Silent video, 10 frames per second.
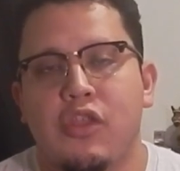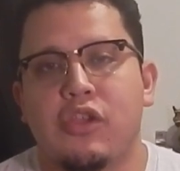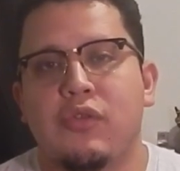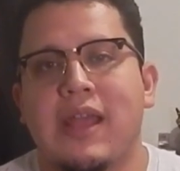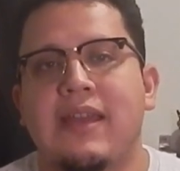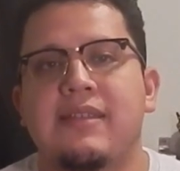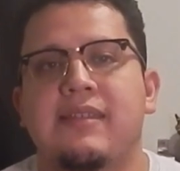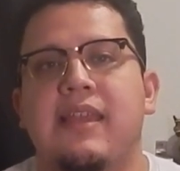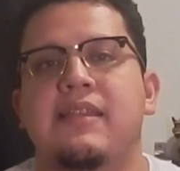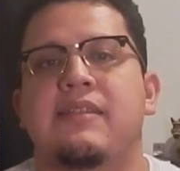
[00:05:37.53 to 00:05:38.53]
The United
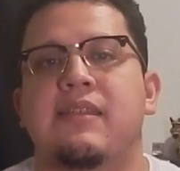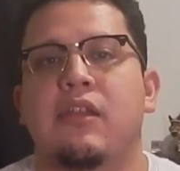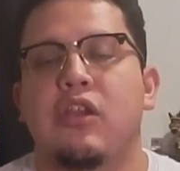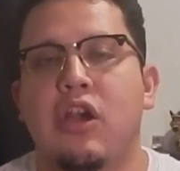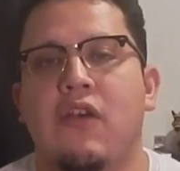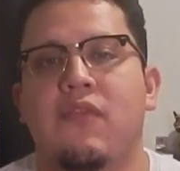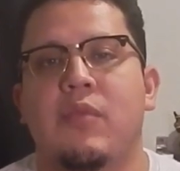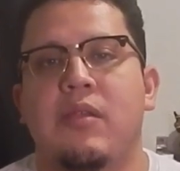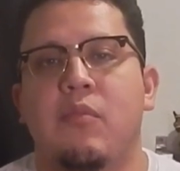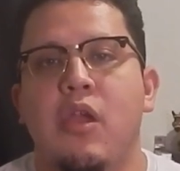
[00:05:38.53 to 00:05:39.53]
States
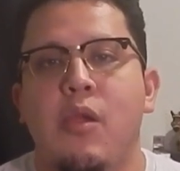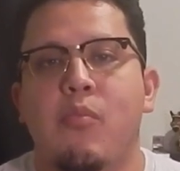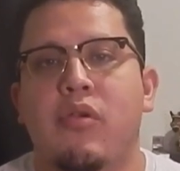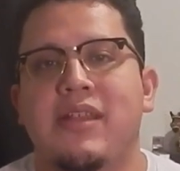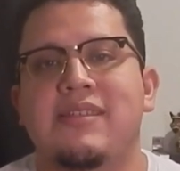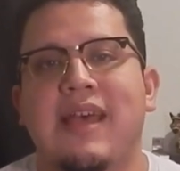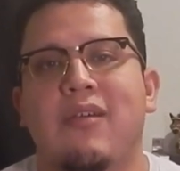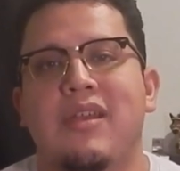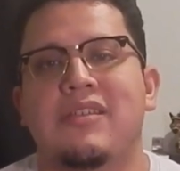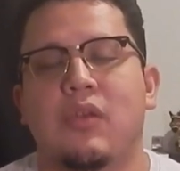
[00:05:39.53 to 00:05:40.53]
government prints
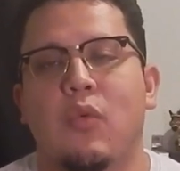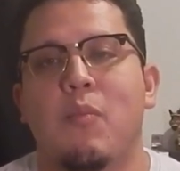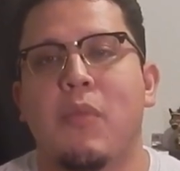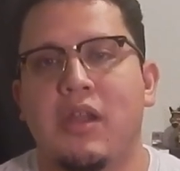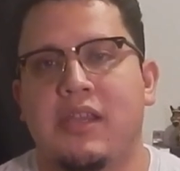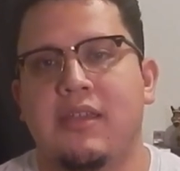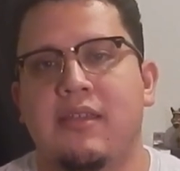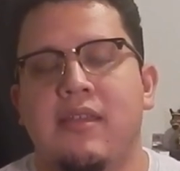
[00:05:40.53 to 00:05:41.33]
out its own money,